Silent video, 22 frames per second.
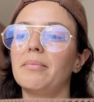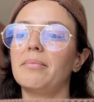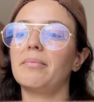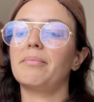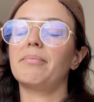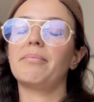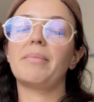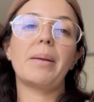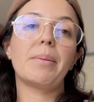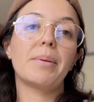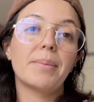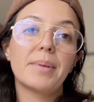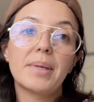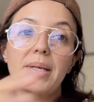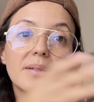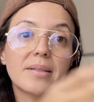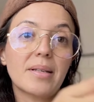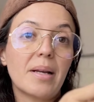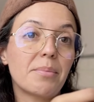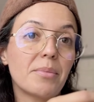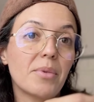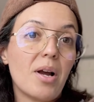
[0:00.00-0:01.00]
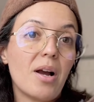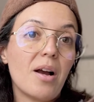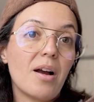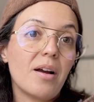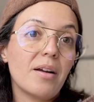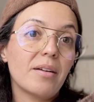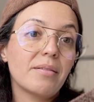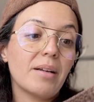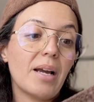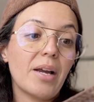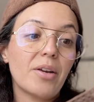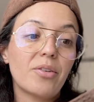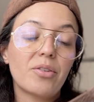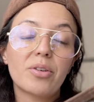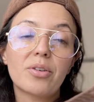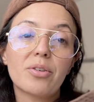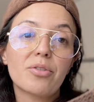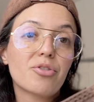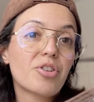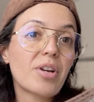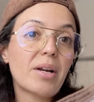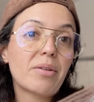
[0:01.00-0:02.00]
maybe because I don't
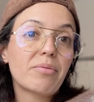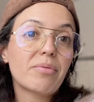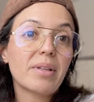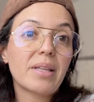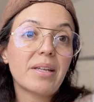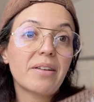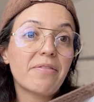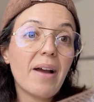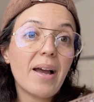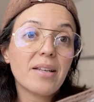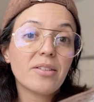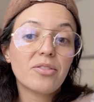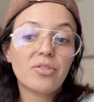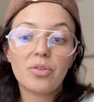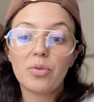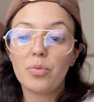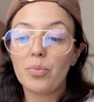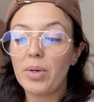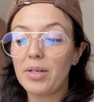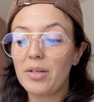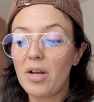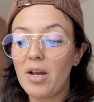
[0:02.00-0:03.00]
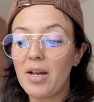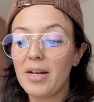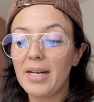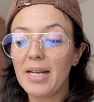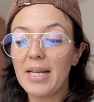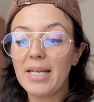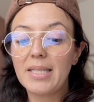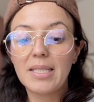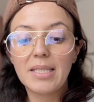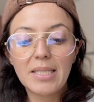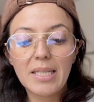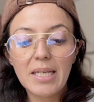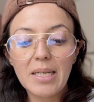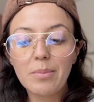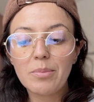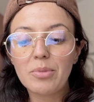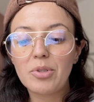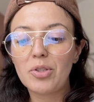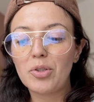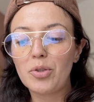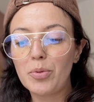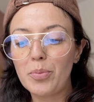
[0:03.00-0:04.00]
crochet really fast or whatnot, it
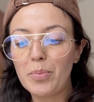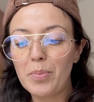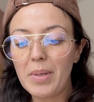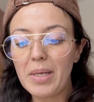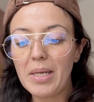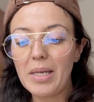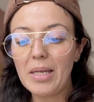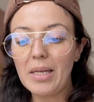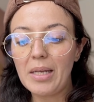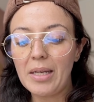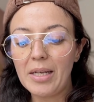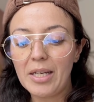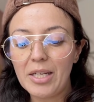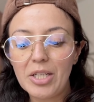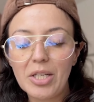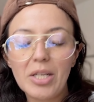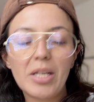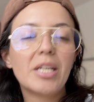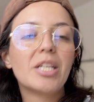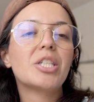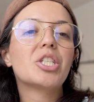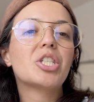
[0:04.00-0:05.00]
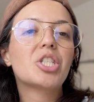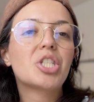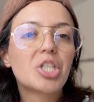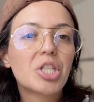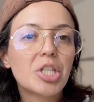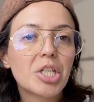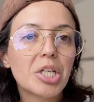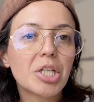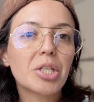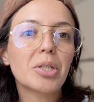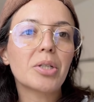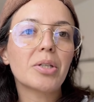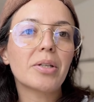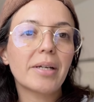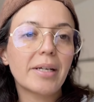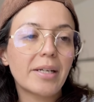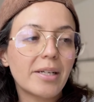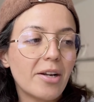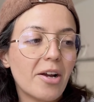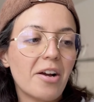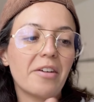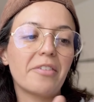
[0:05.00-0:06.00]
seems to be chill
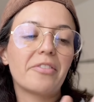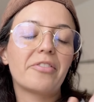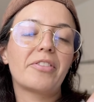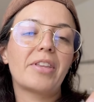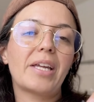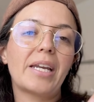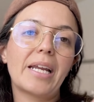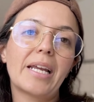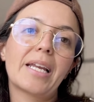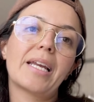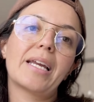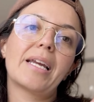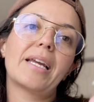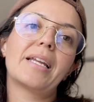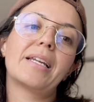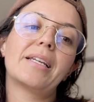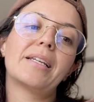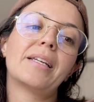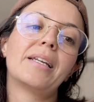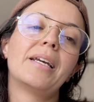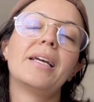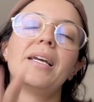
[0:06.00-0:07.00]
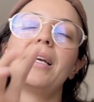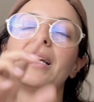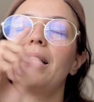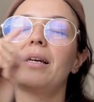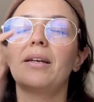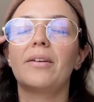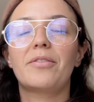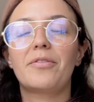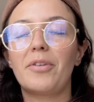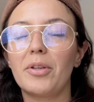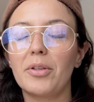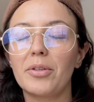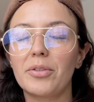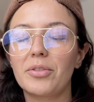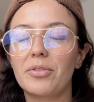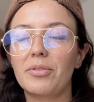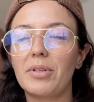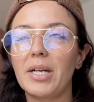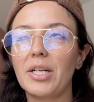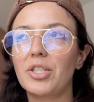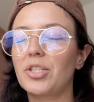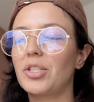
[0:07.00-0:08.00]
enough that I can follow
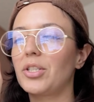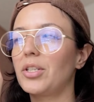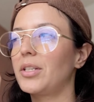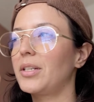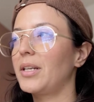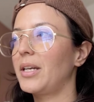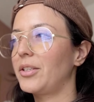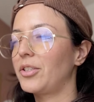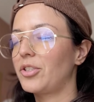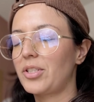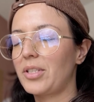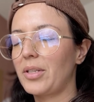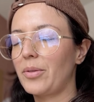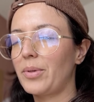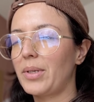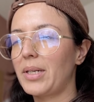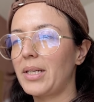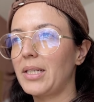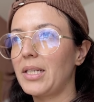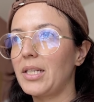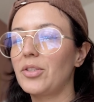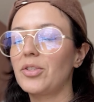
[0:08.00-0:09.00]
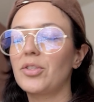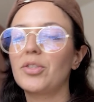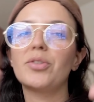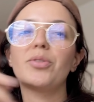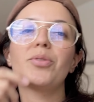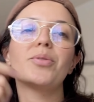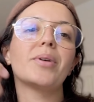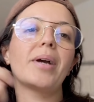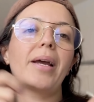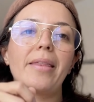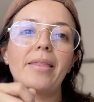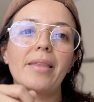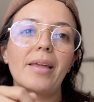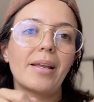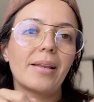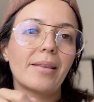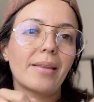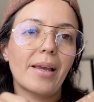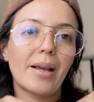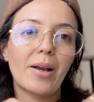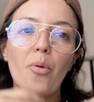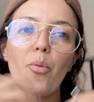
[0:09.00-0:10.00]
direction, understand what I need to do, and
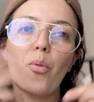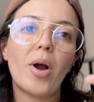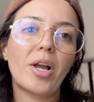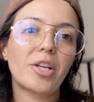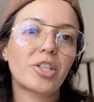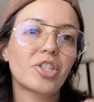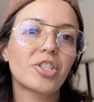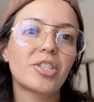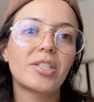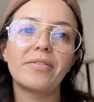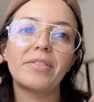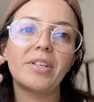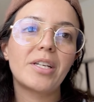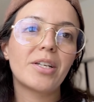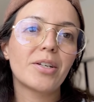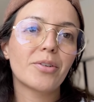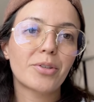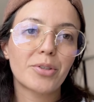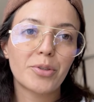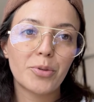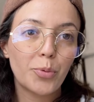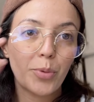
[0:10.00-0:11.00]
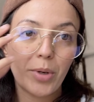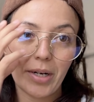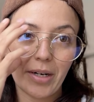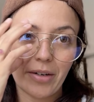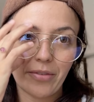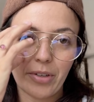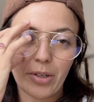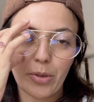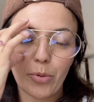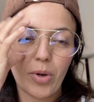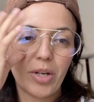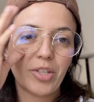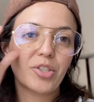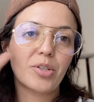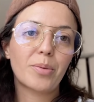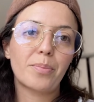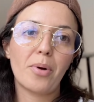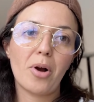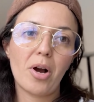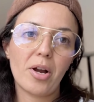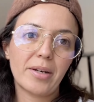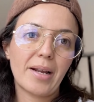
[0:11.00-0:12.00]
then like watch TV or do whatever, watch a
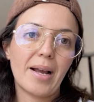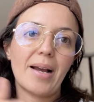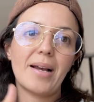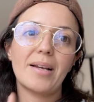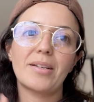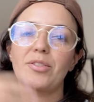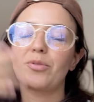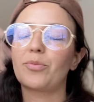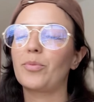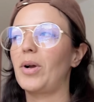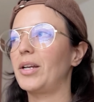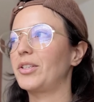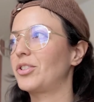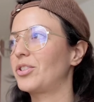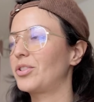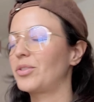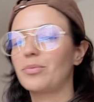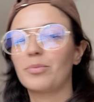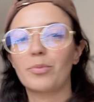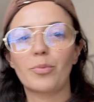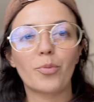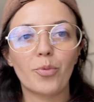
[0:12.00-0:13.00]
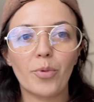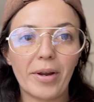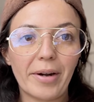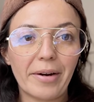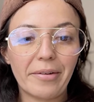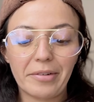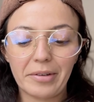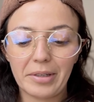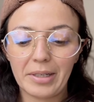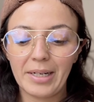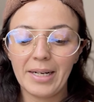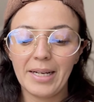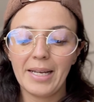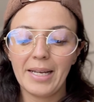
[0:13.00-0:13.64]
podcast, watch whatever.